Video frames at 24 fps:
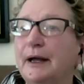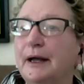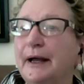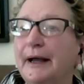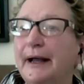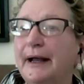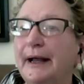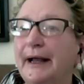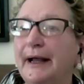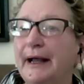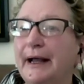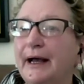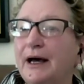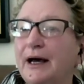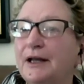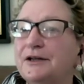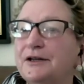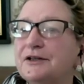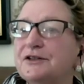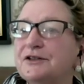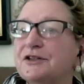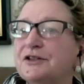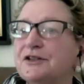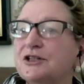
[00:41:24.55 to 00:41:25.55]
and
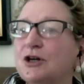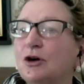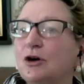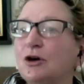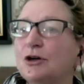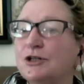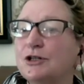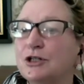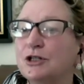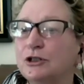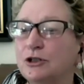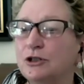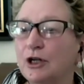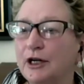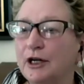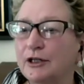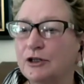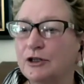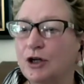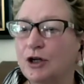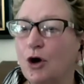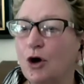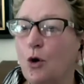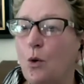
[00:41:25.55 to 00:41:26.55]
start to look at
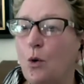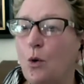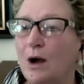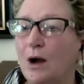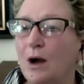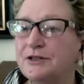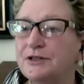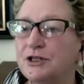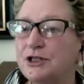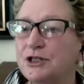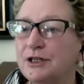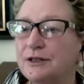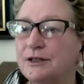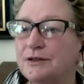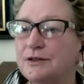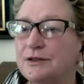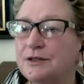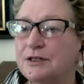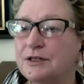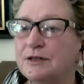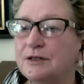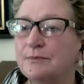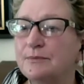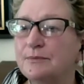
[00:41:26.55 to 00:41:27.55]
the
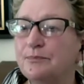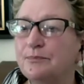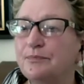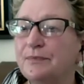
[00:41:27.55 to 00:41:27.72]
questions.